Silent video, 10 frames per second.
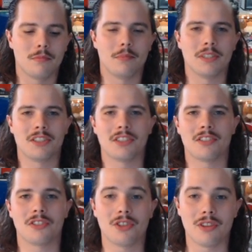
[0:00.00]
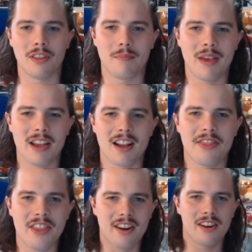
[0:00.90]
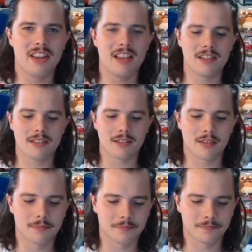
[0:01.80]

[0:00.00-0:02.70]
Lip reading: But just to show you the Mega, there he is.